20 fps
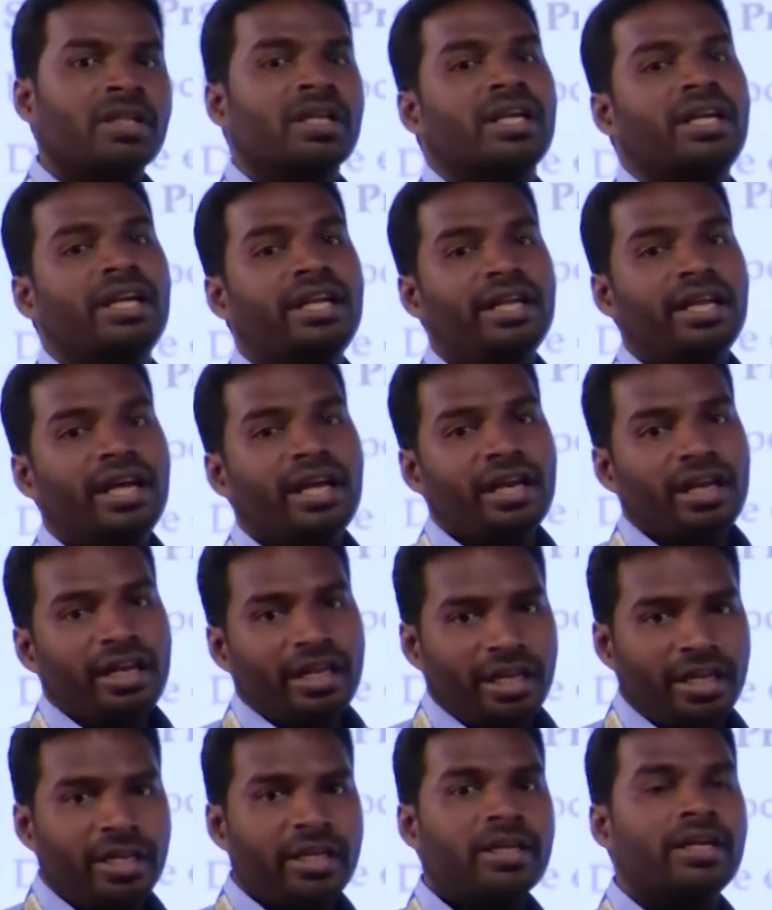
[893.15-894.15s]

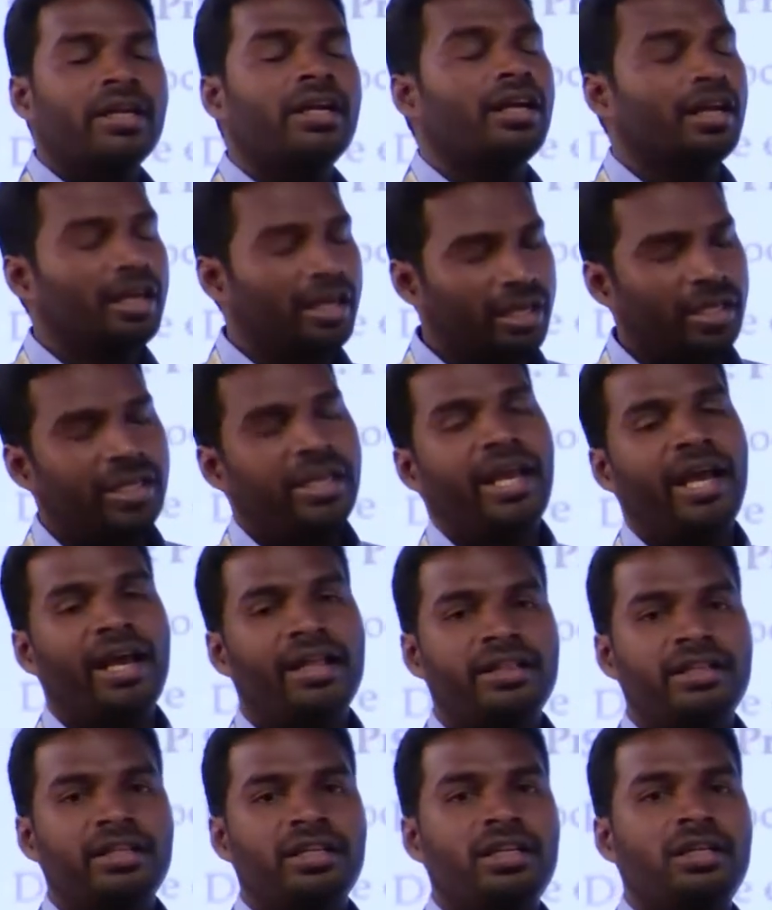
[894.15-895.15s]
clearly
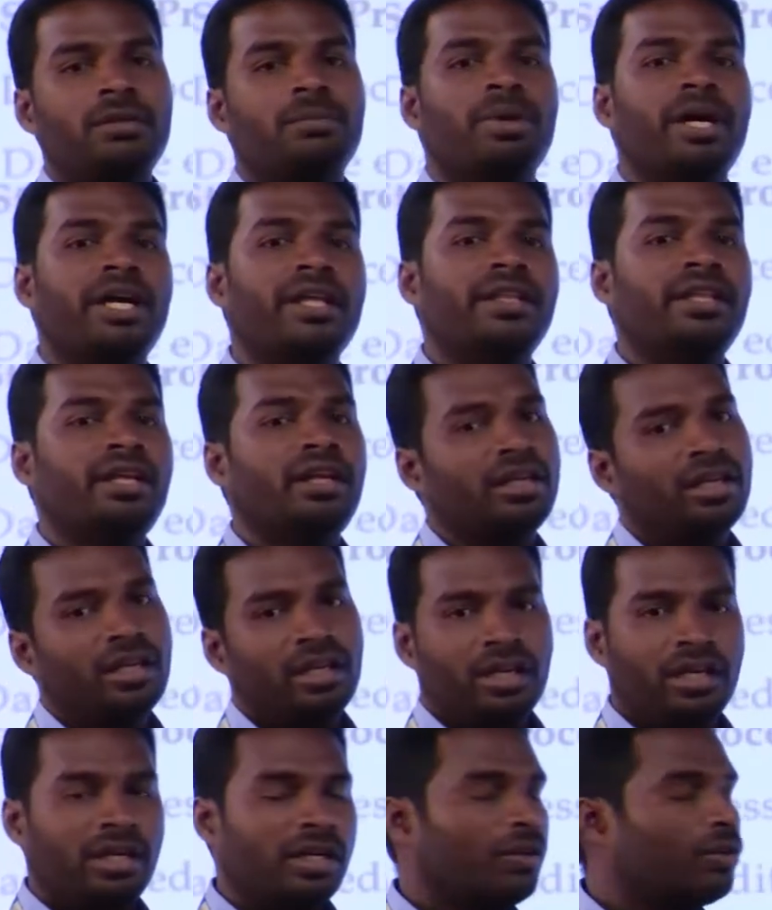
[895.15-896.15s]
gathered by the
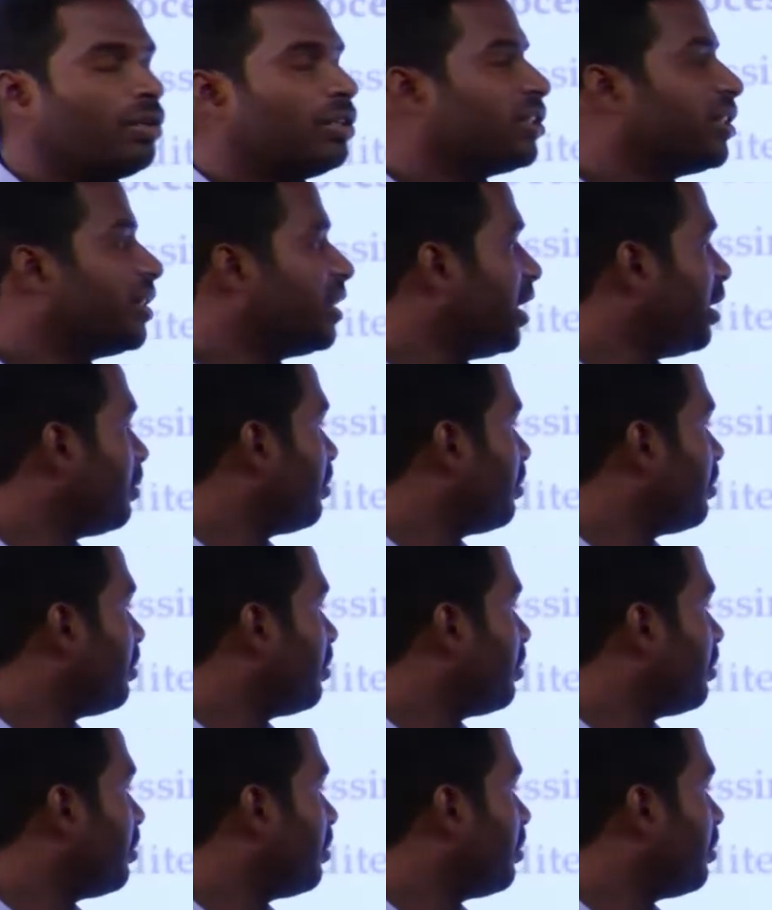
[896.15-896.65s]
questionnaire